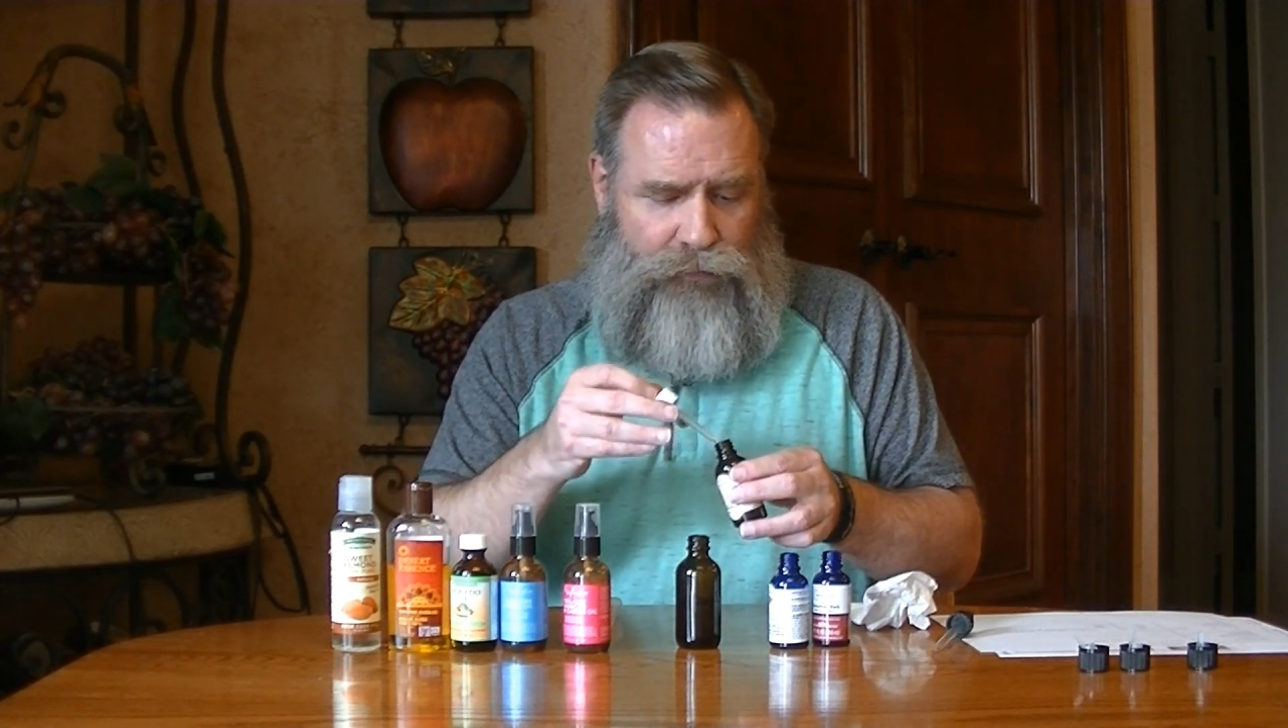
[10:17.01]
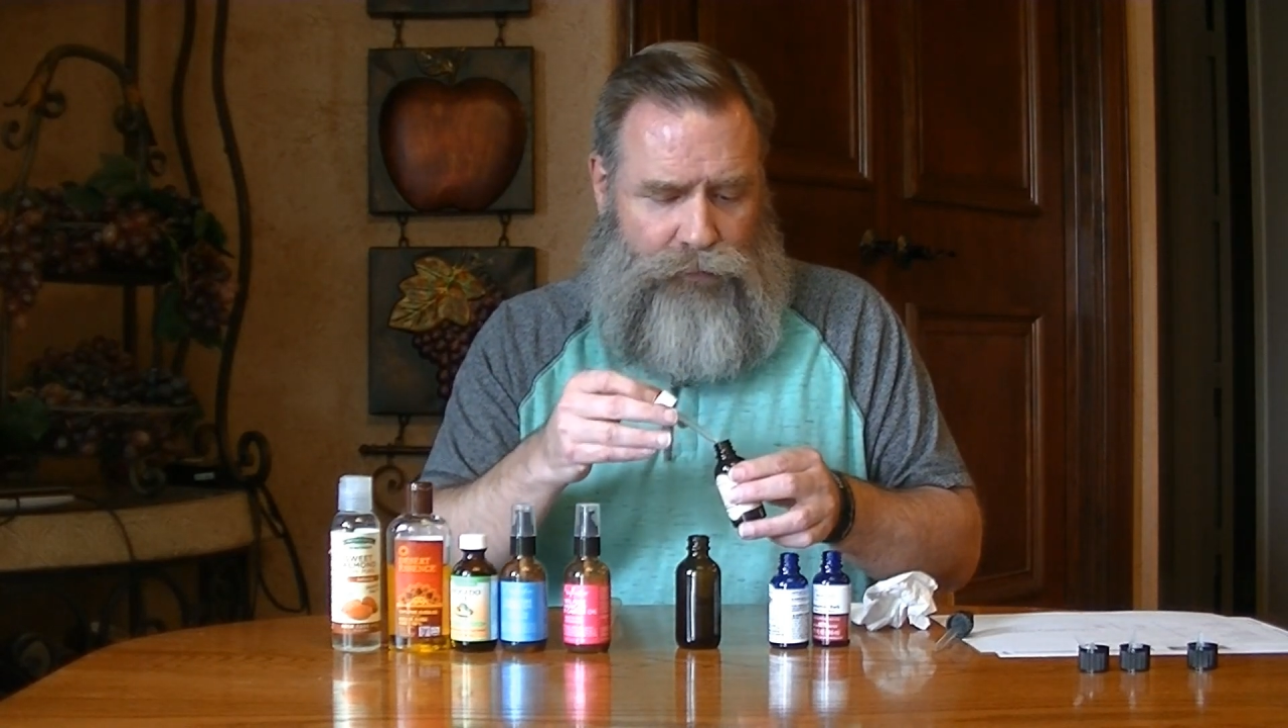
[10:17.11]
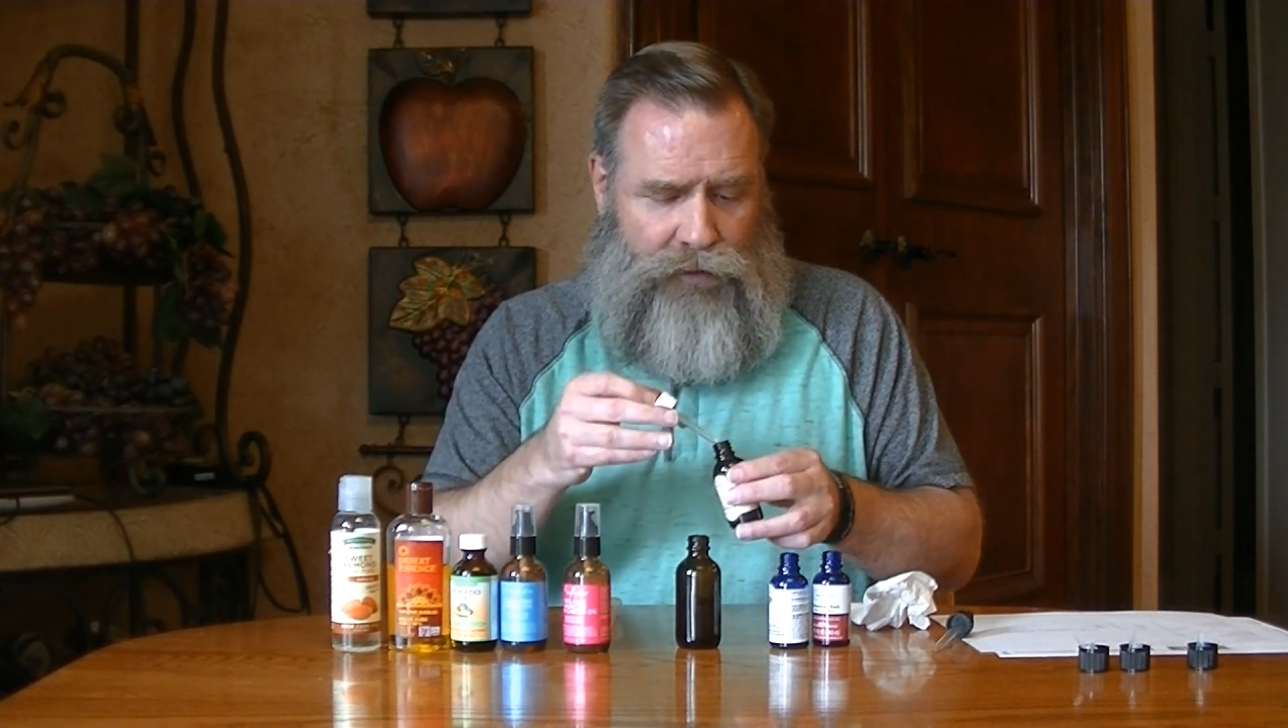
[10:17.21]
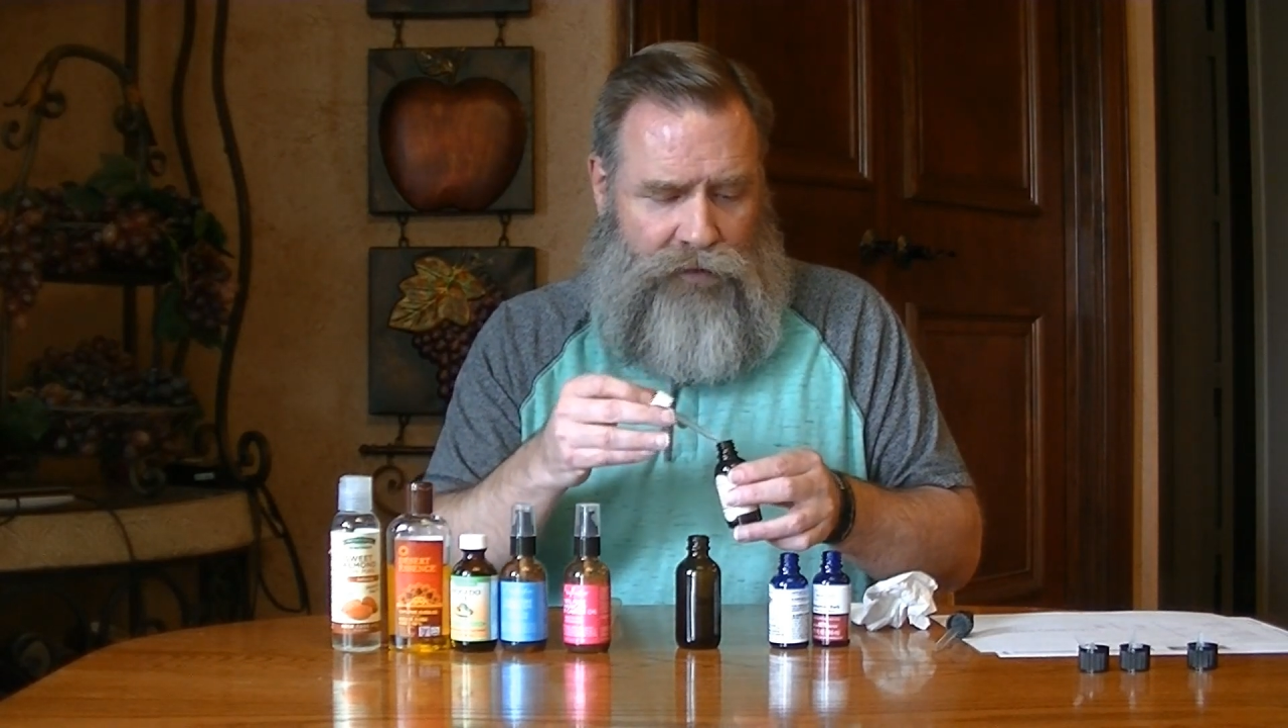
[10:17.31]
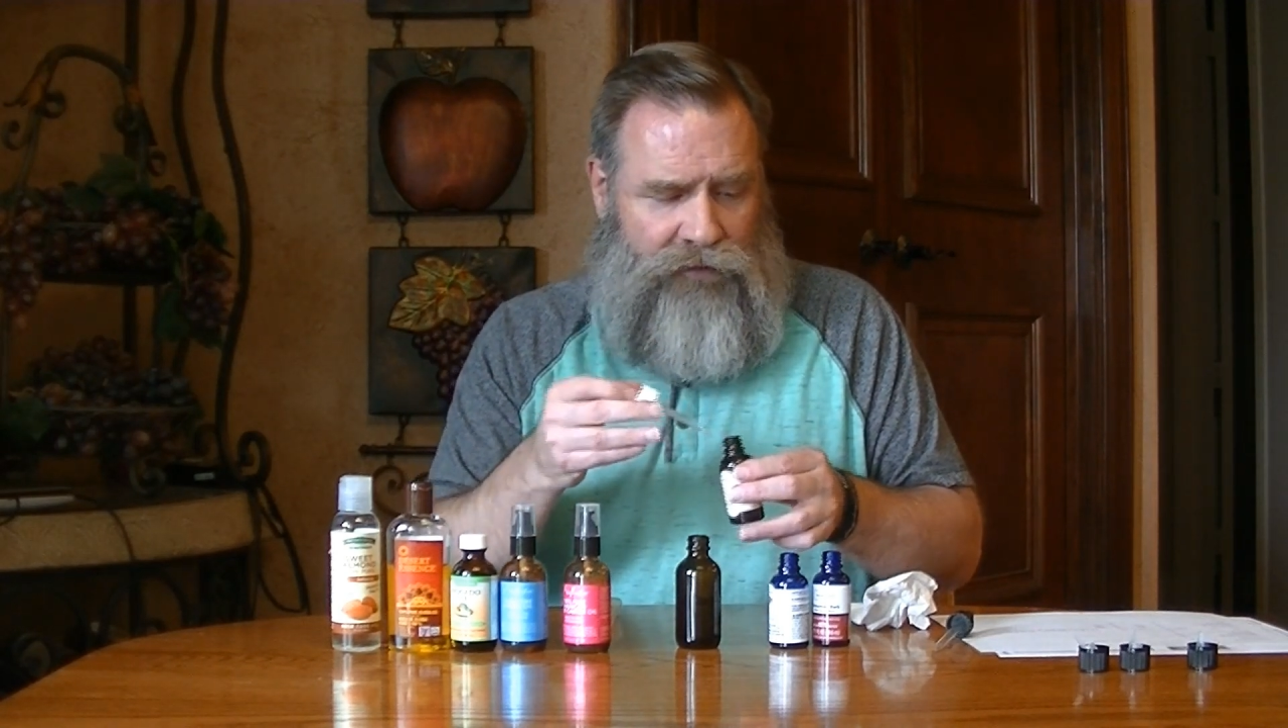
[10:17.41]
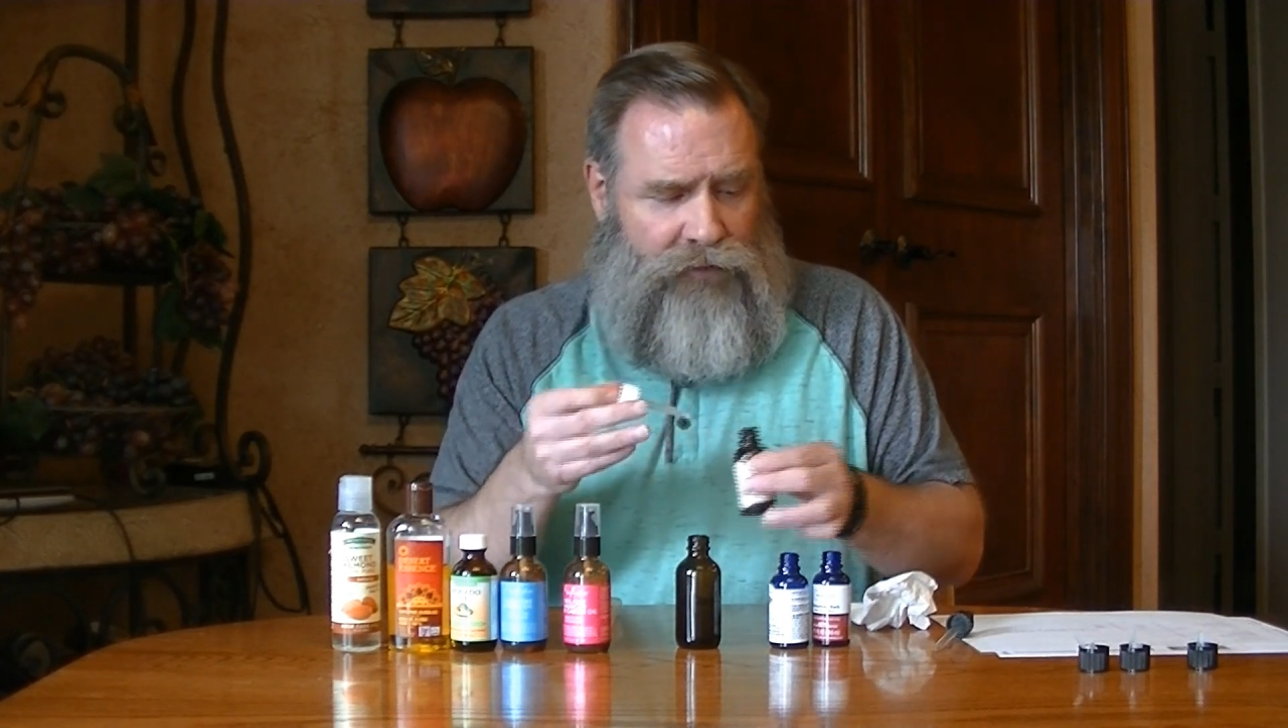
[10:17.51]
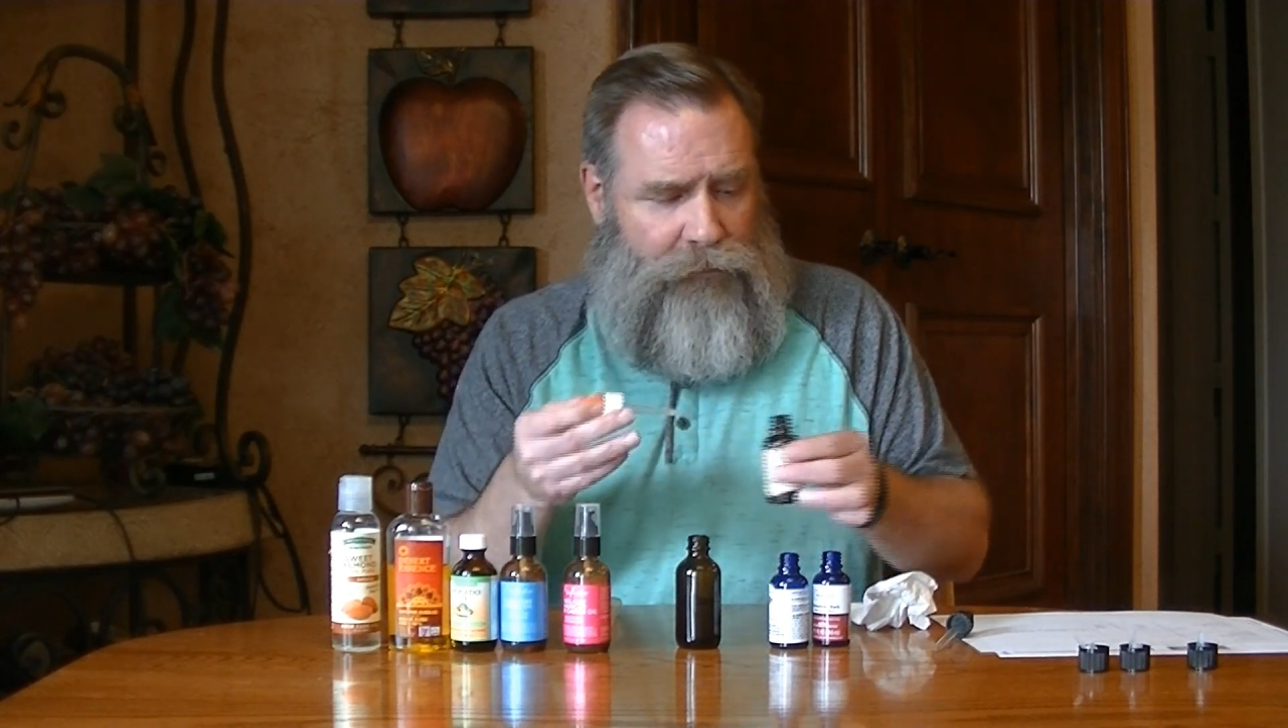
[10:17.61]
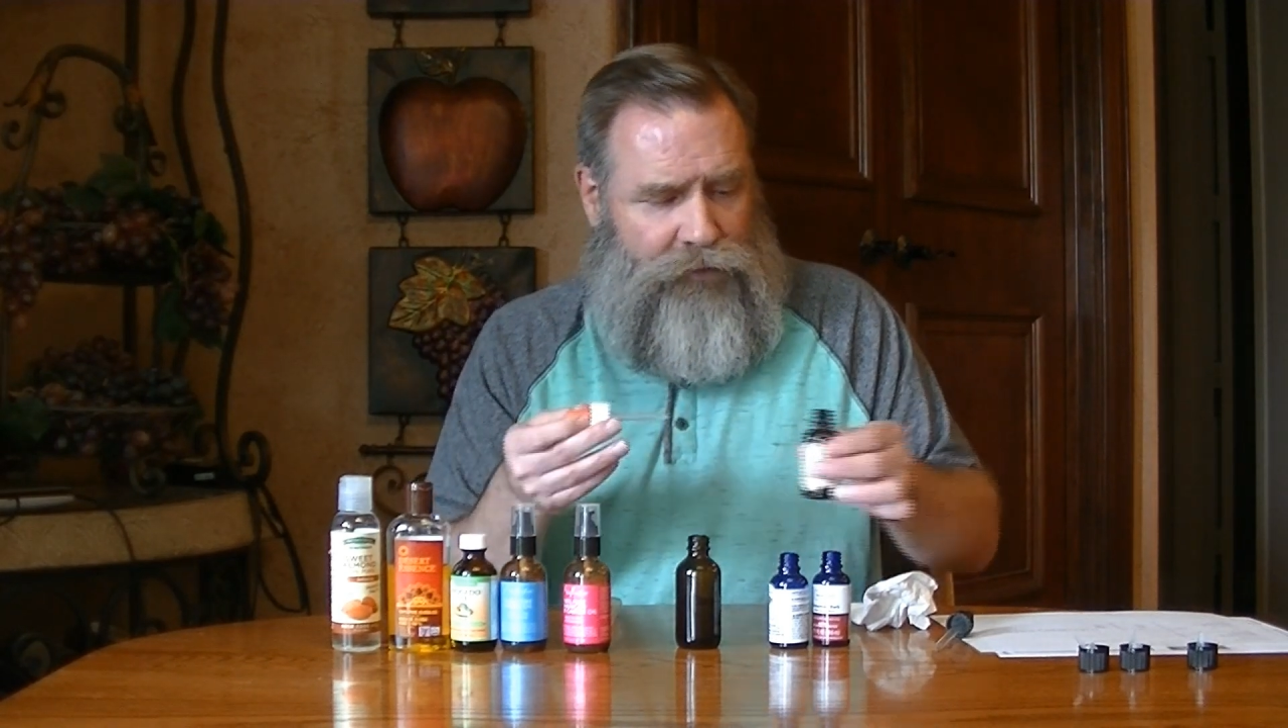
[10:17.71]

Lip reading: really super